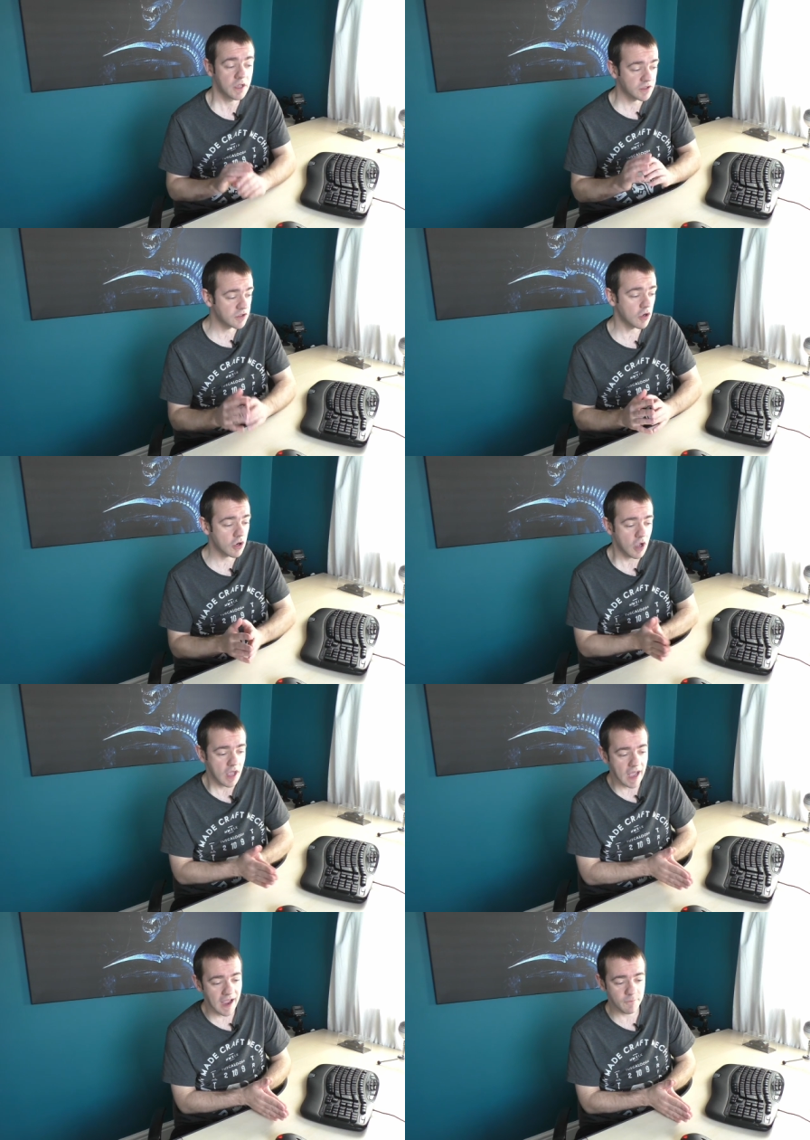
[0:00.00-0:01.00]
So
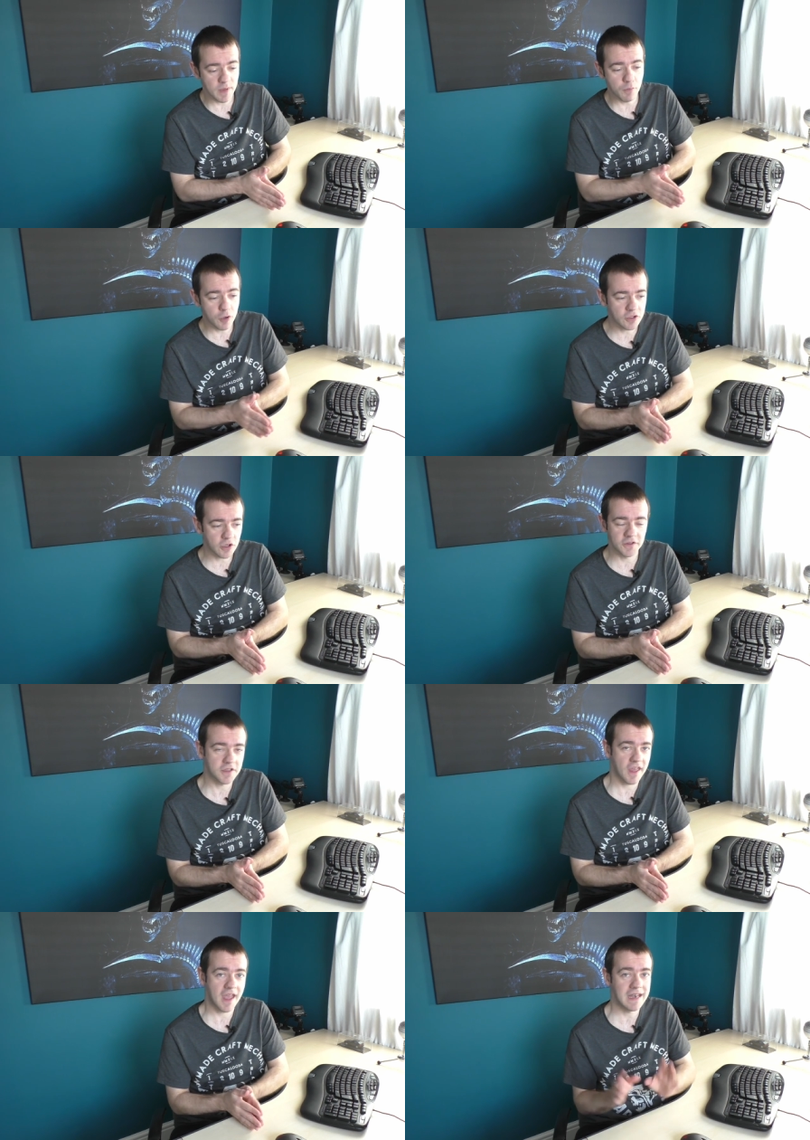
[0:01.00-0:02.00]
I've been put
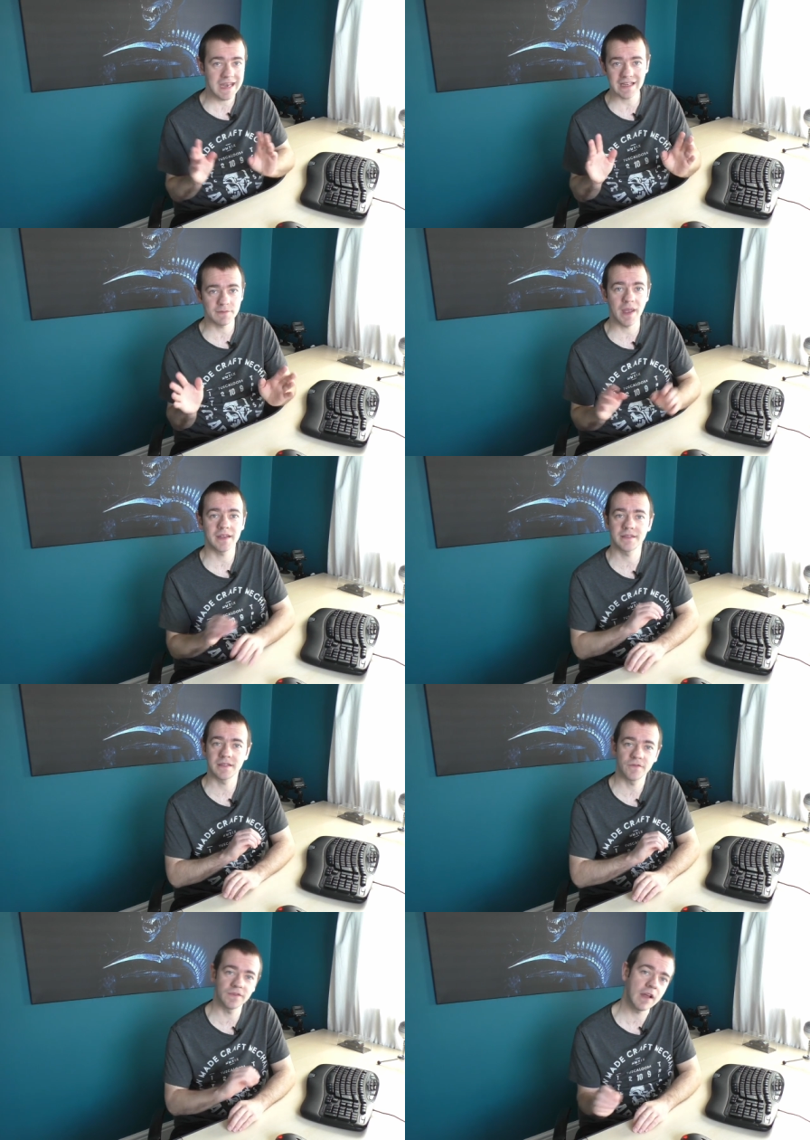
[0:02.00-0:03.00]
onto their next
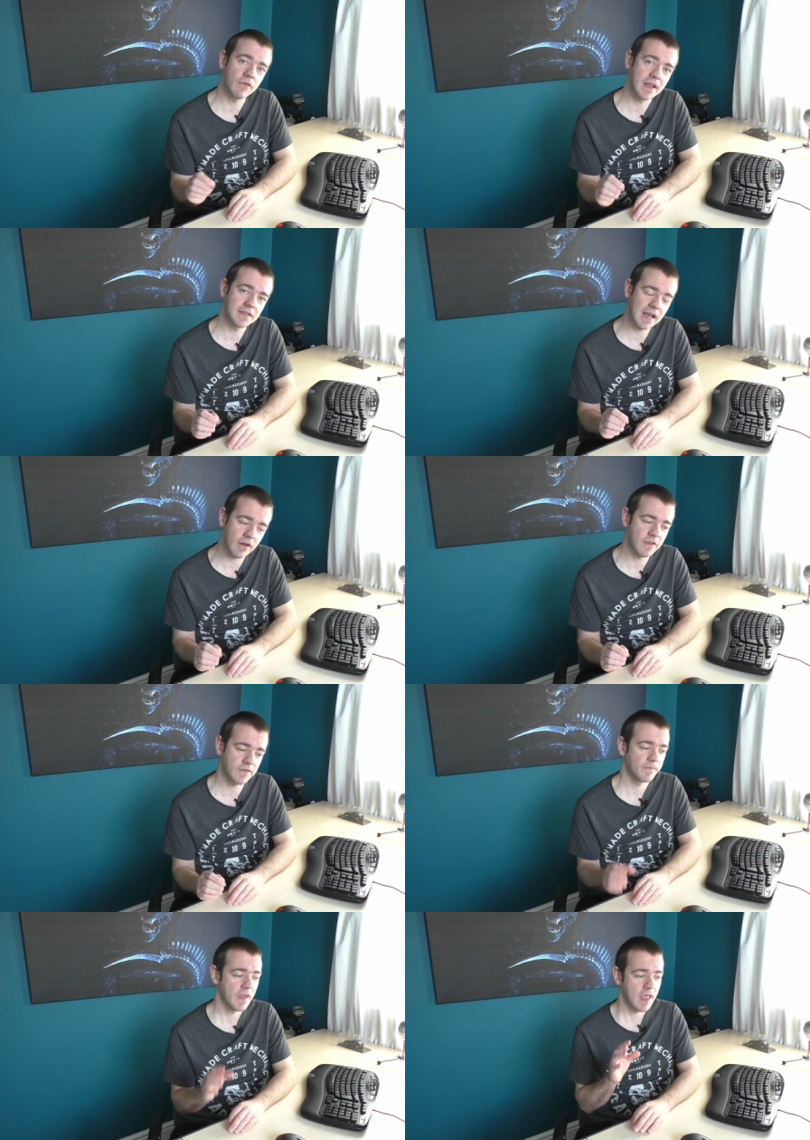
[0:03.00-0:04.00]
best flat rate
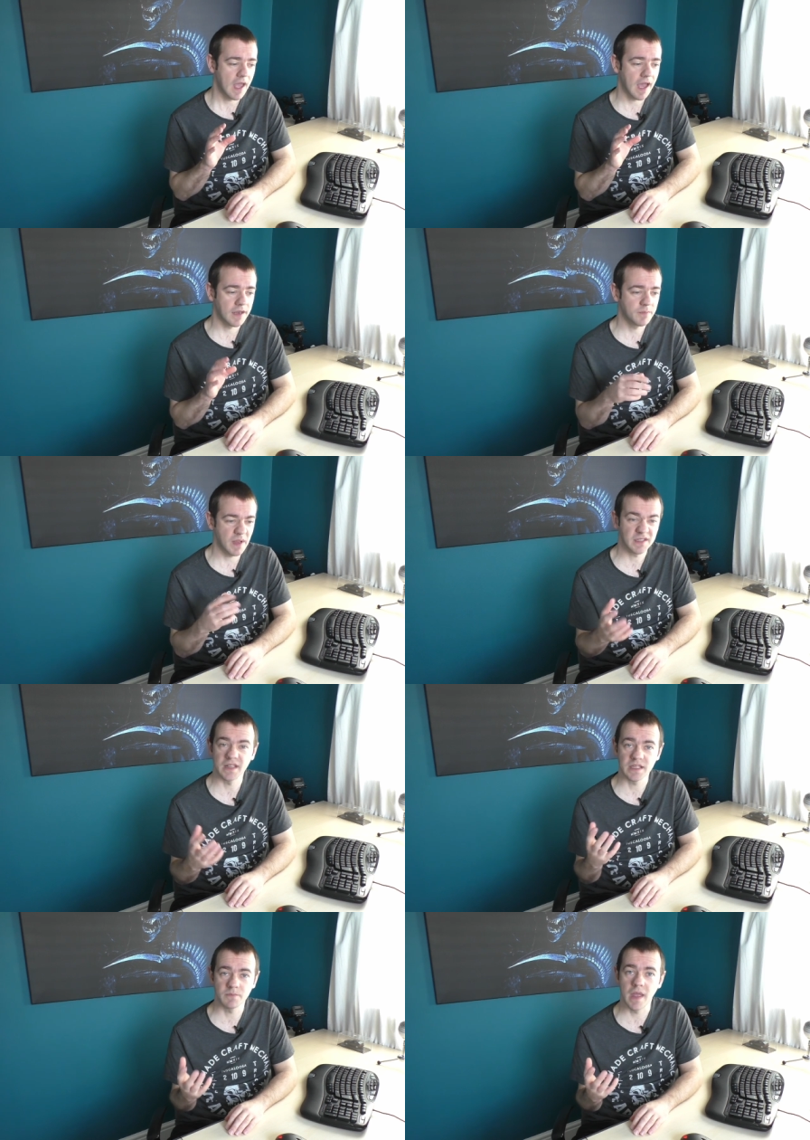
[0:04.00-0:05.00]
tariff and
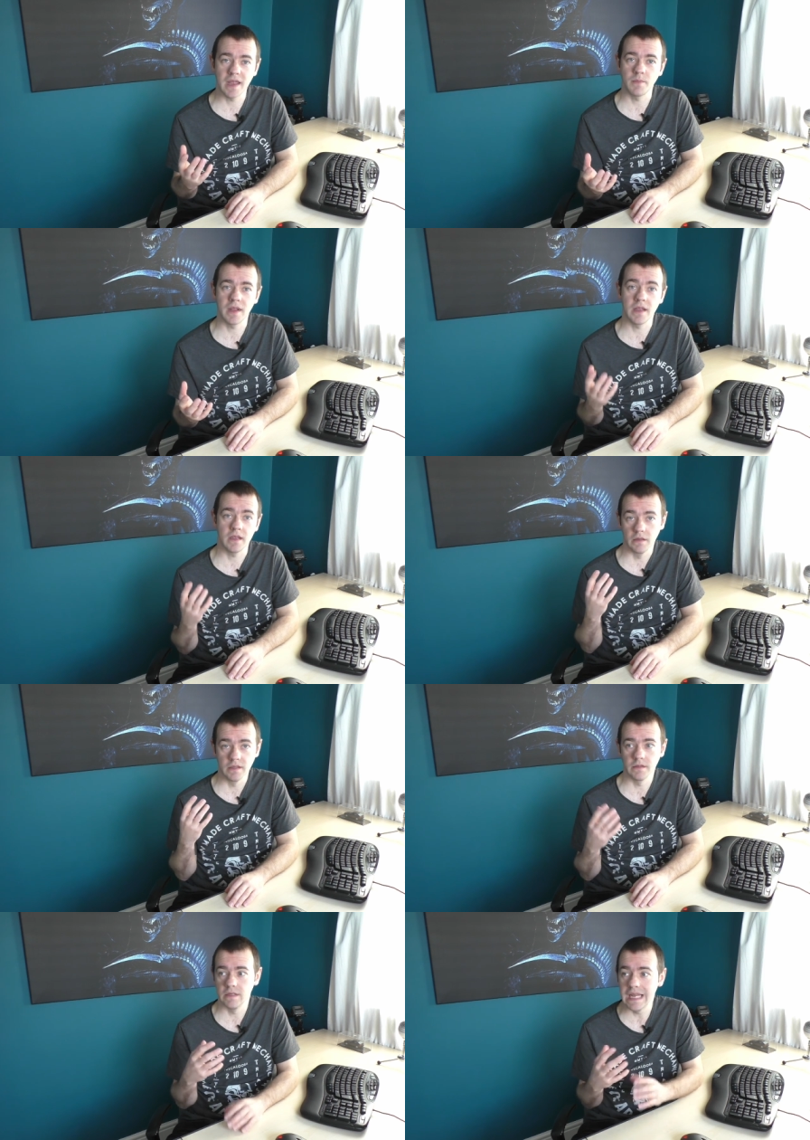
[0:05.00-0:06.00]
basically it's made me
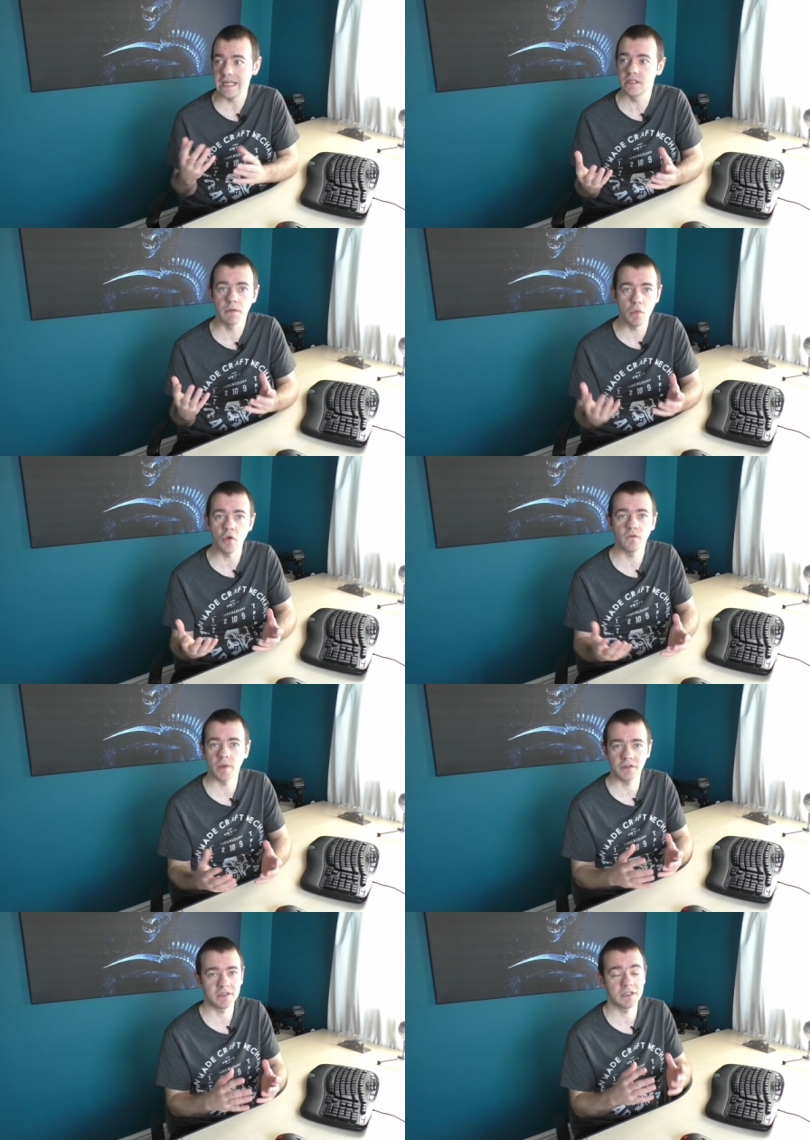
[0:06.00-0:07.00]
need to move
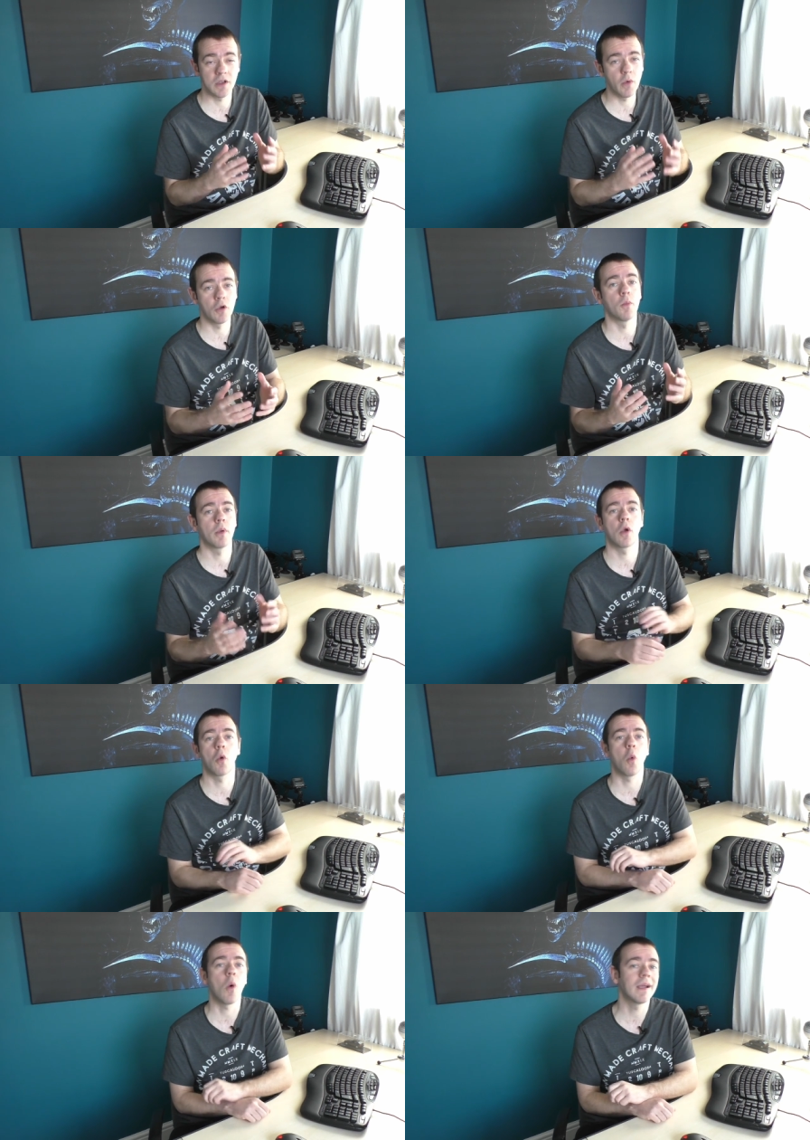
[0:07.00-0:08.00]
because it's going up
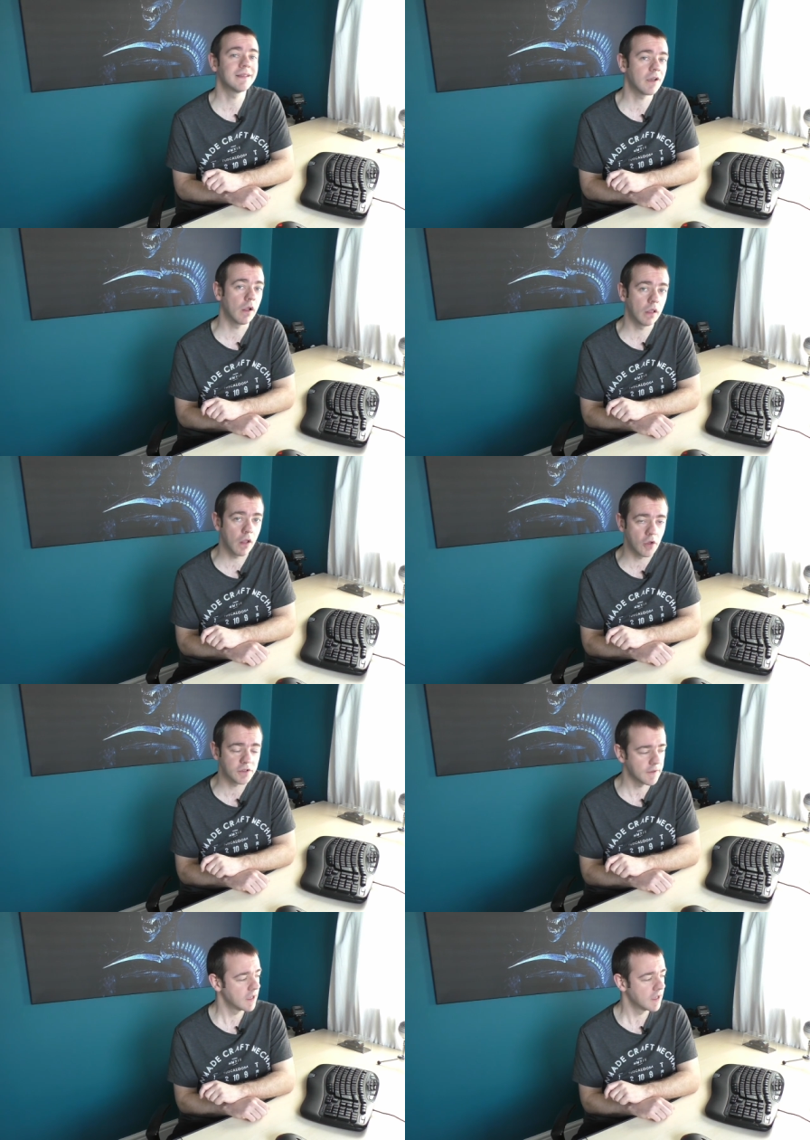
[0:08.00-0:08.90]
quite a lot.